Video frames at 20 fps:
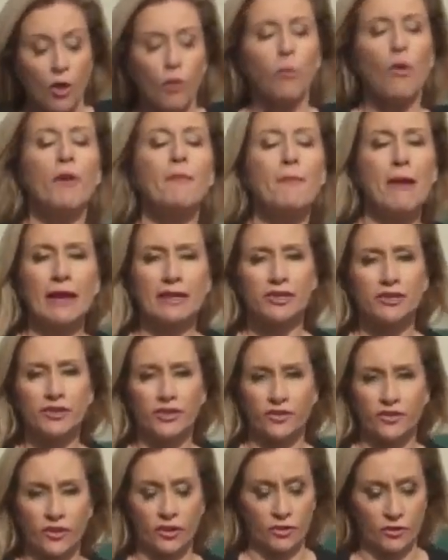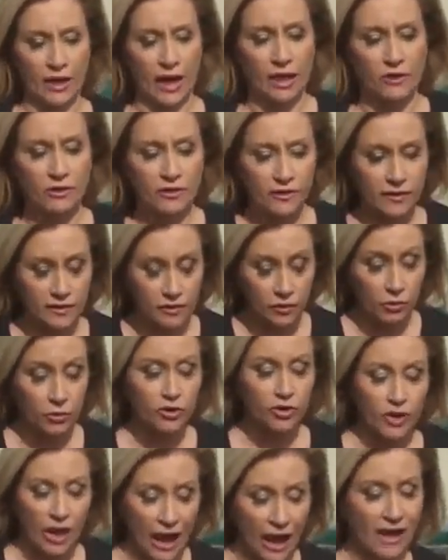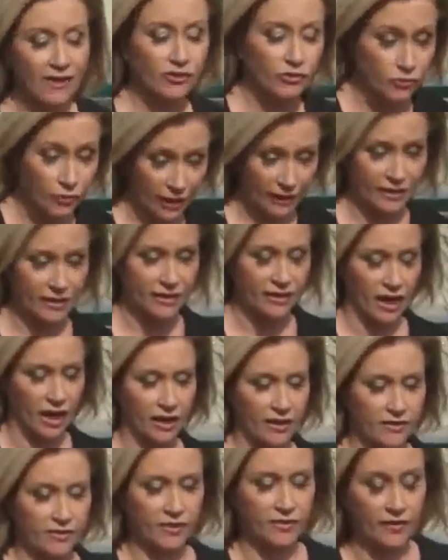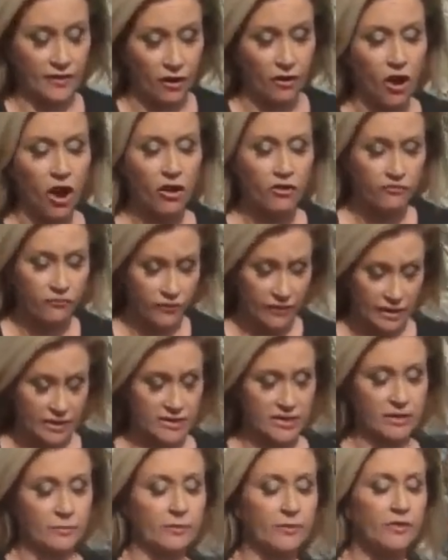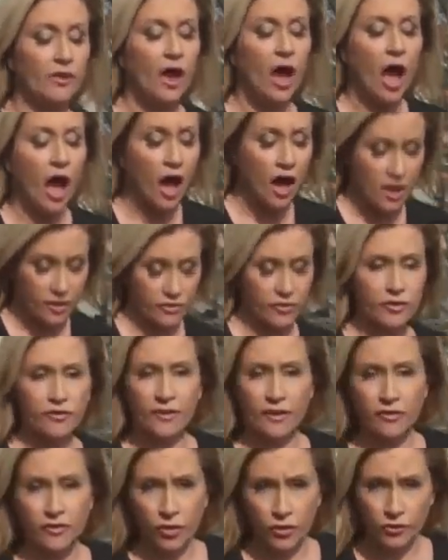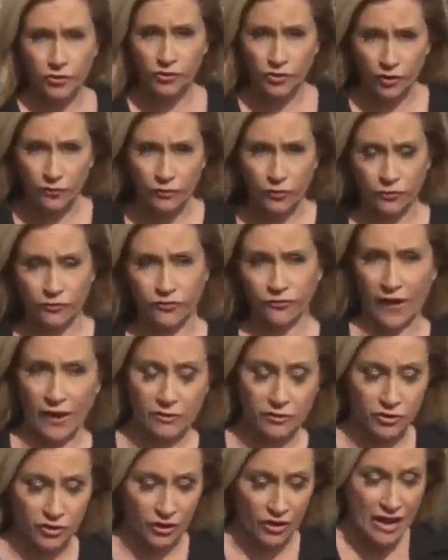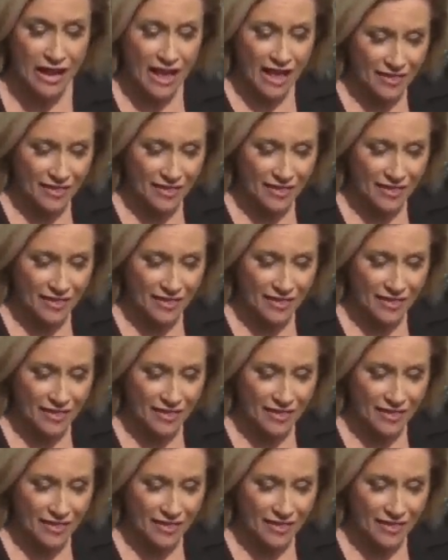What matters, though, now is that the Order has recognised that there are victims other than those of the founder.